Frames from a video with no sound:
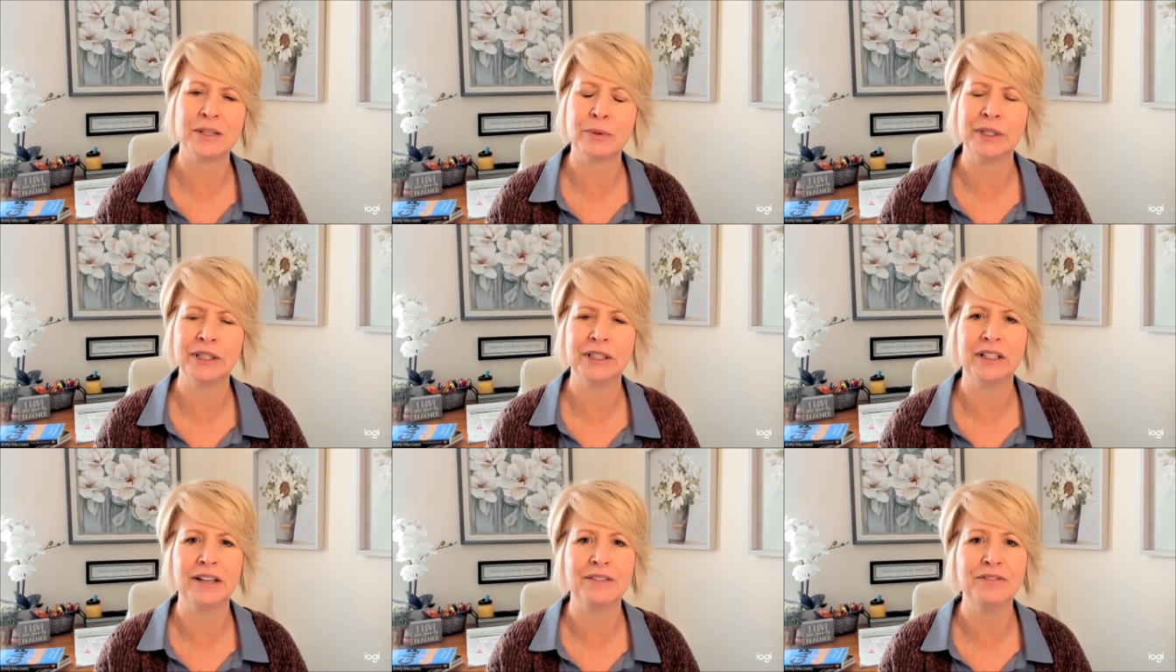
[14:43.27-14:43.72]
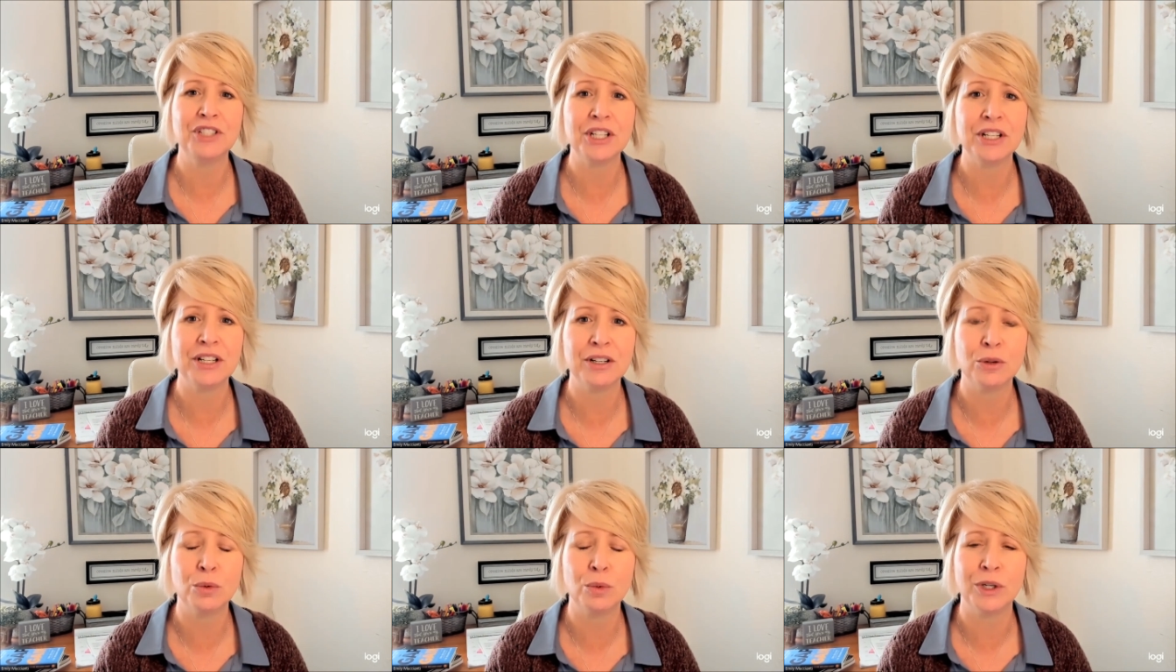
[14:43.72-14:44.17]
I would love to
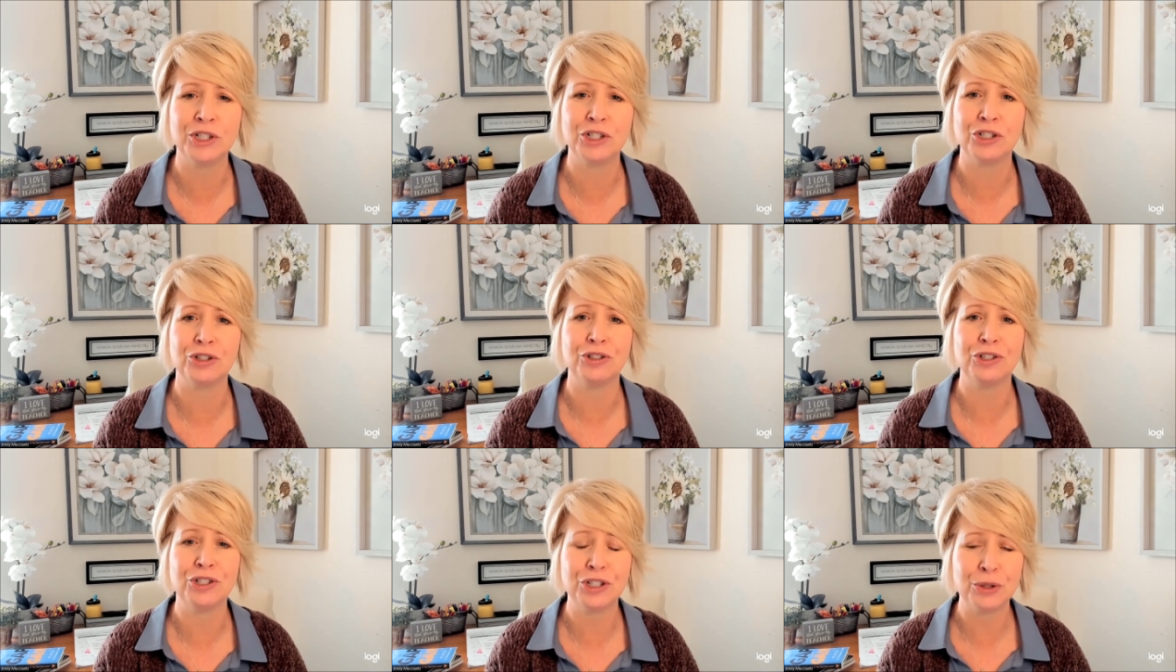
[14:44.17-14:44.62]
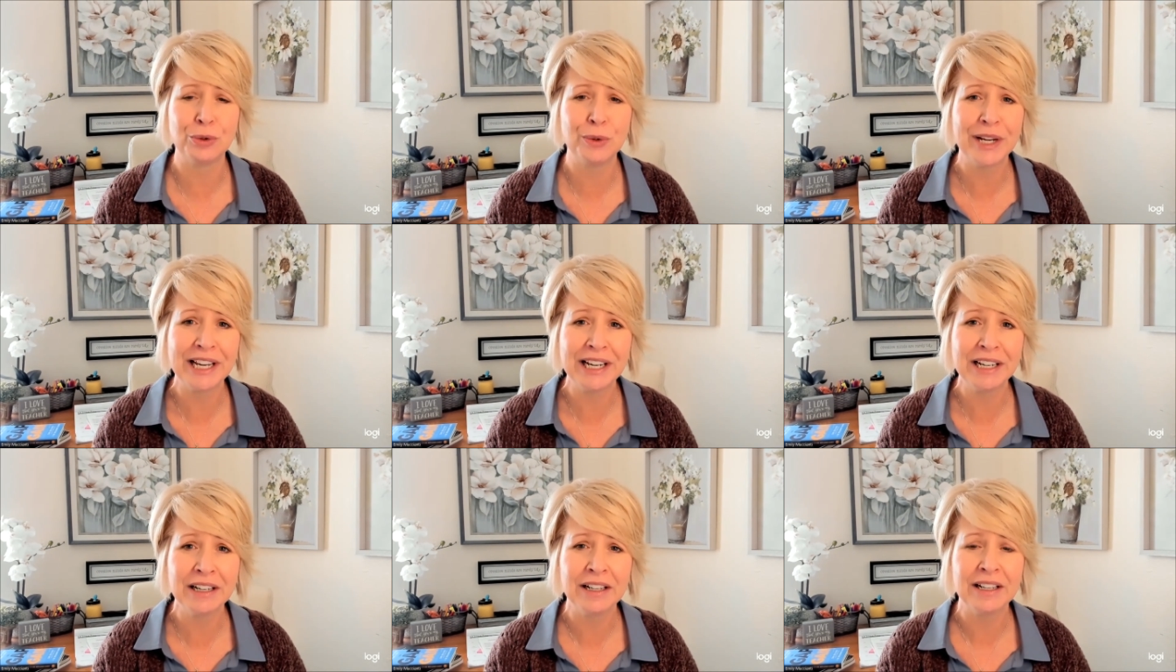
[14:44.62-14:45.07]
hear what you're
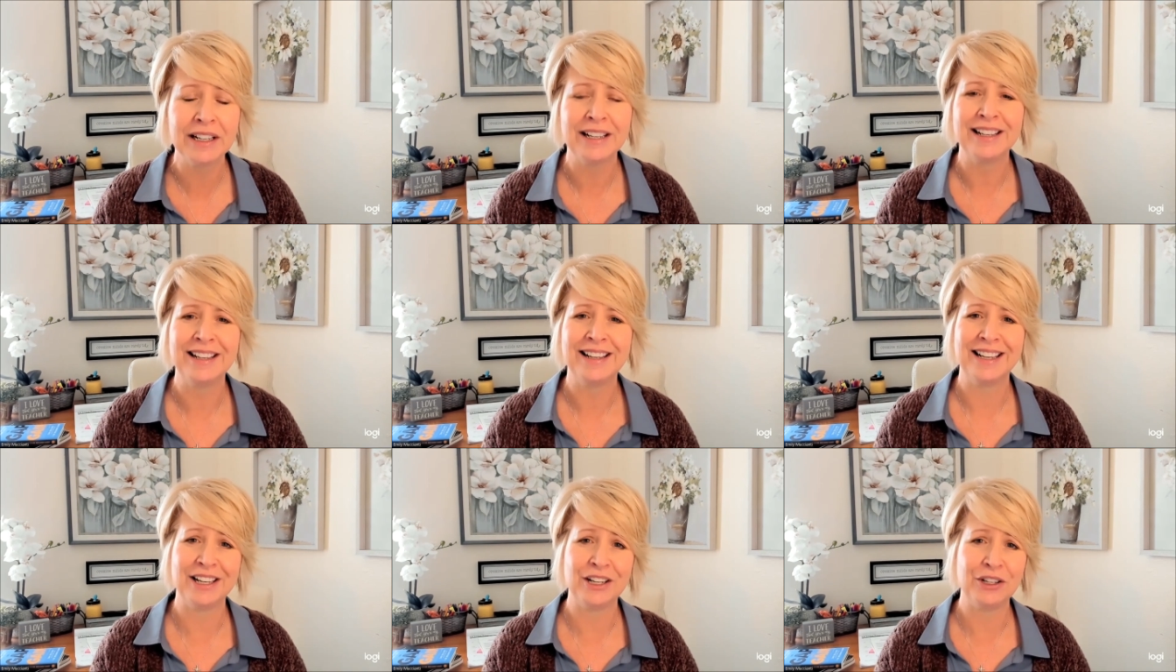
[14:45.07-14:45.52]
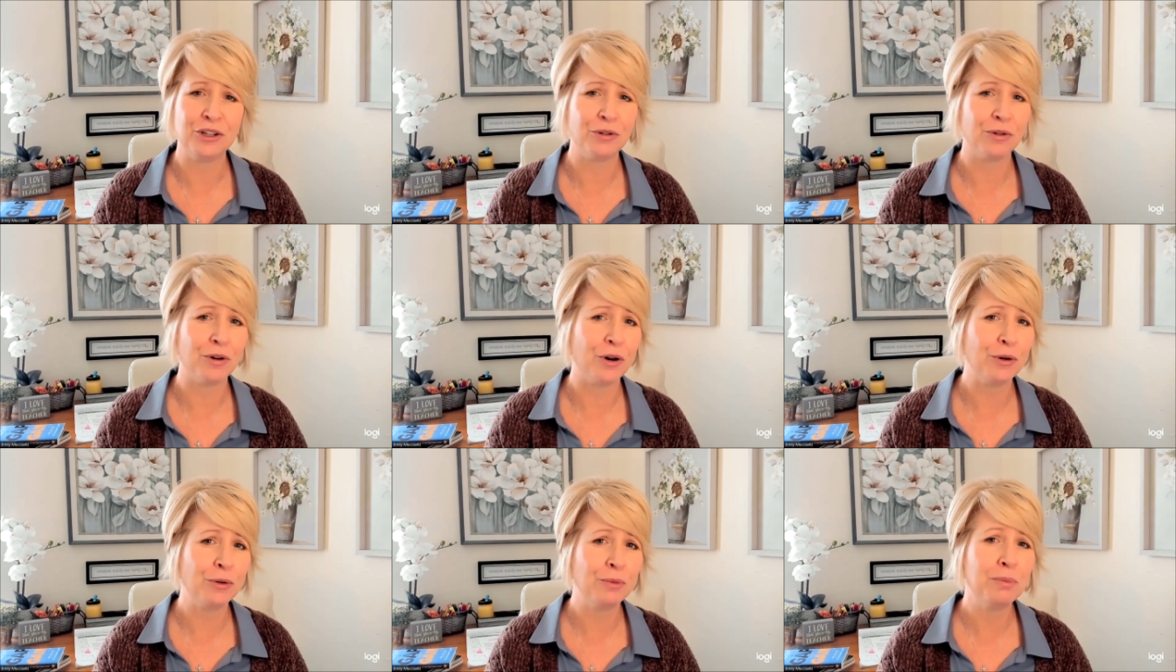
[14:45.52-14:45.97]
doing in
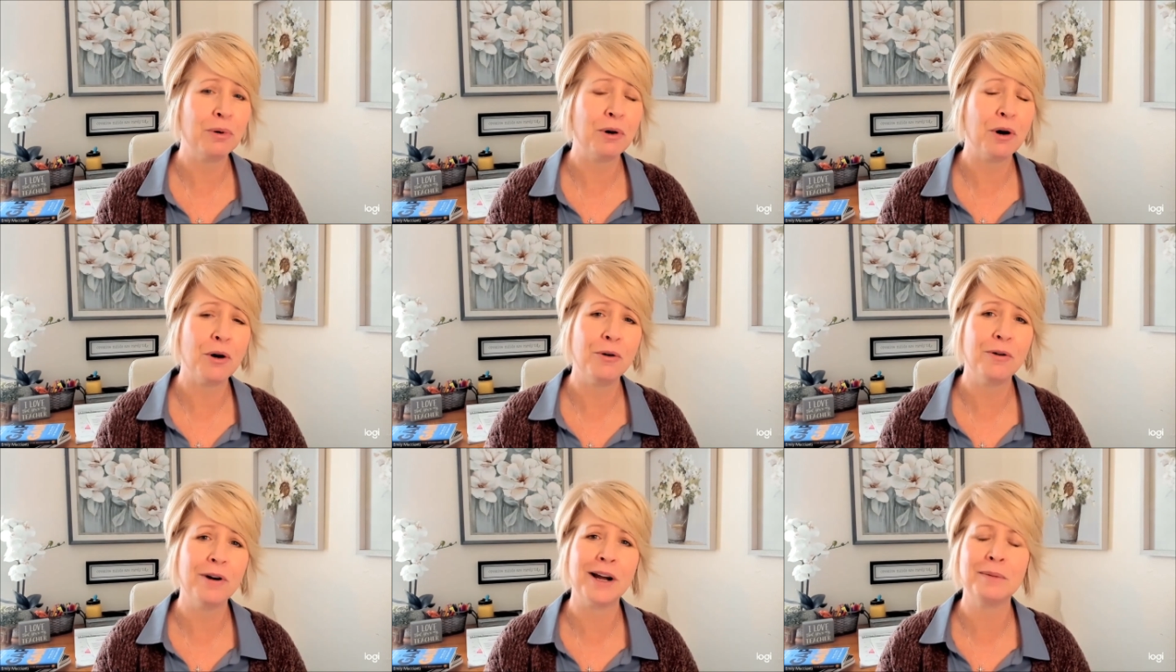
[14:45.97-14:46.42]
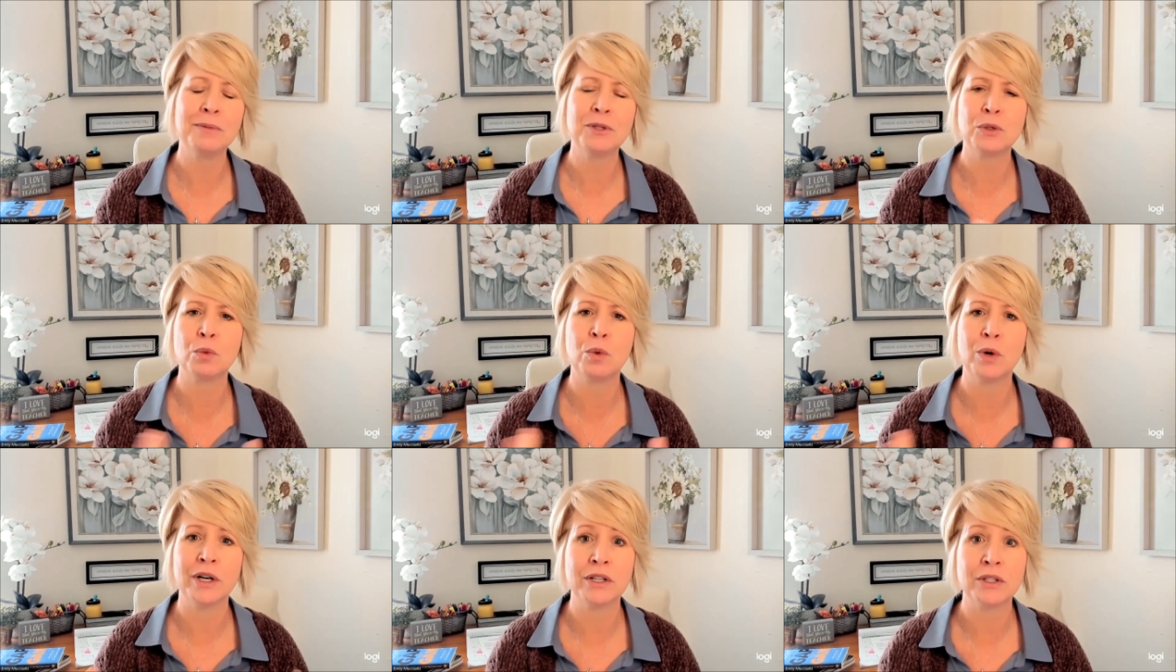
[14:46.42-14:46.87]
your own programs,
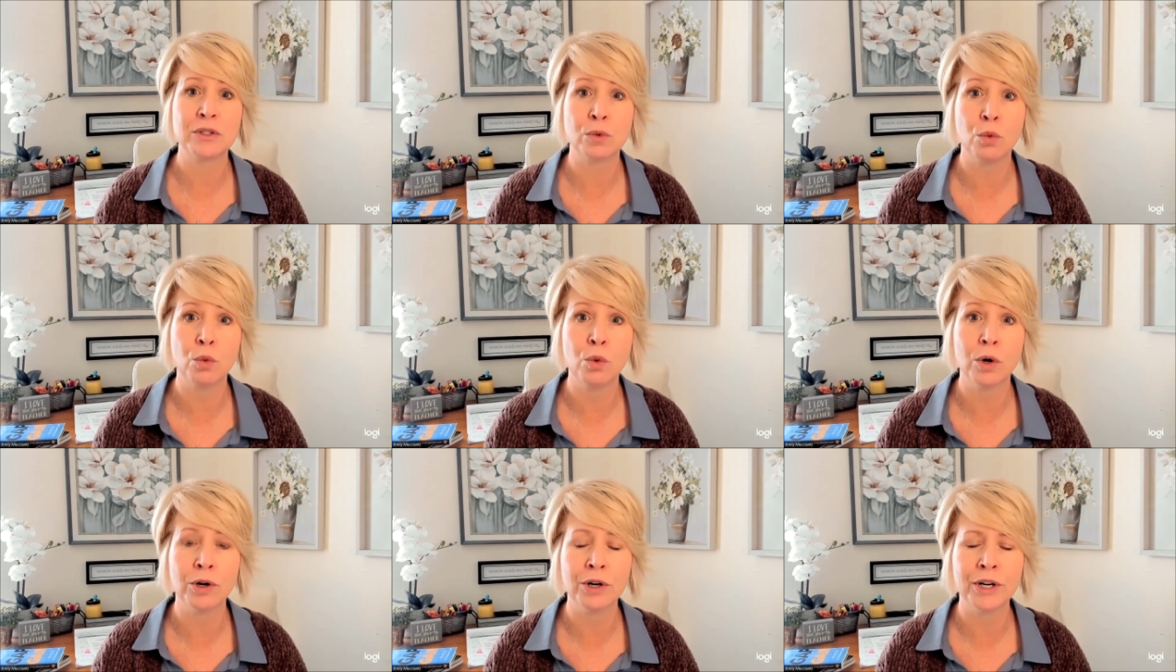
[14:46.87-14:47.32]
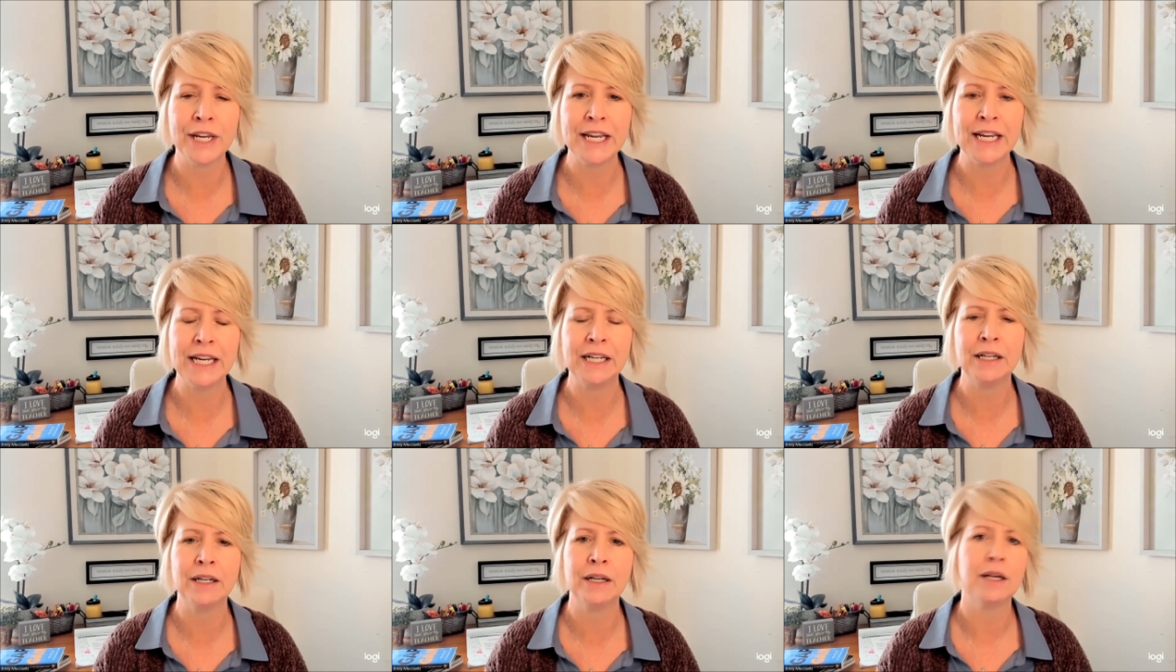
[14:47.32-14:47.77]
what is
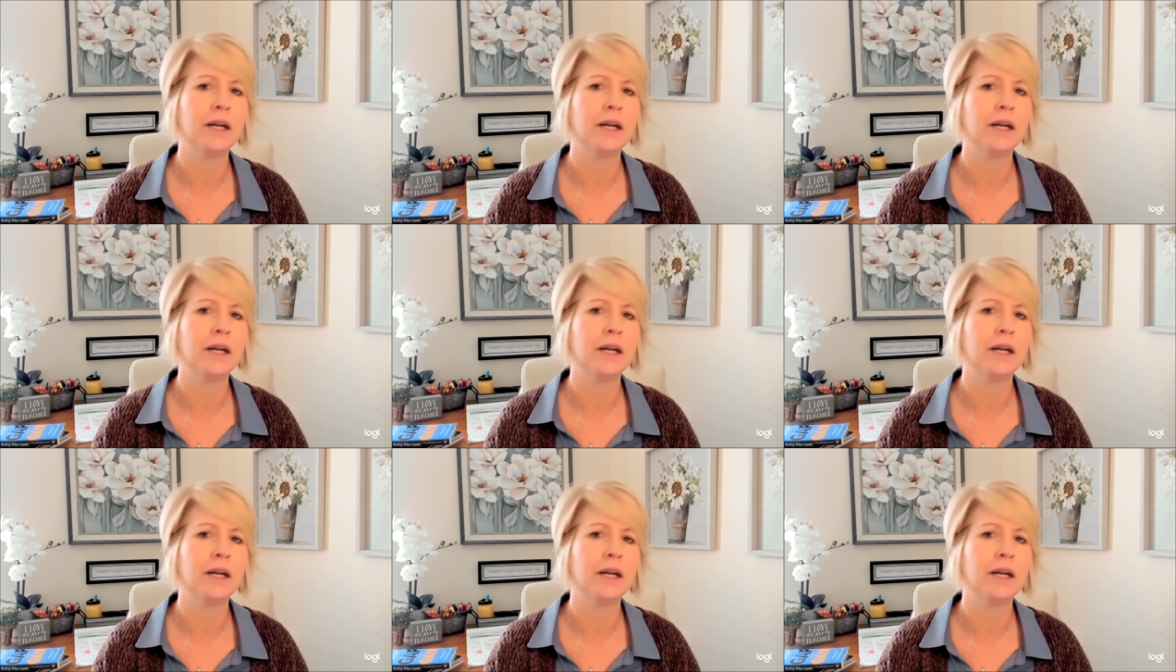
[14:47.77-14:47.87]
working